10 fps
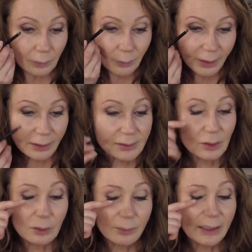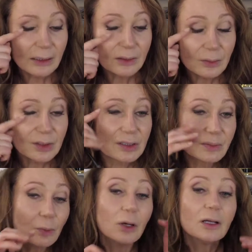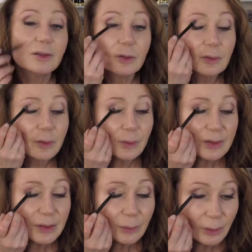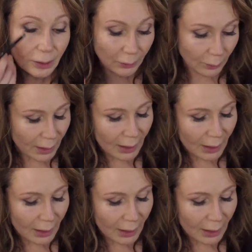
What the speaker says: Okay, don't make it too small, don't do it too low.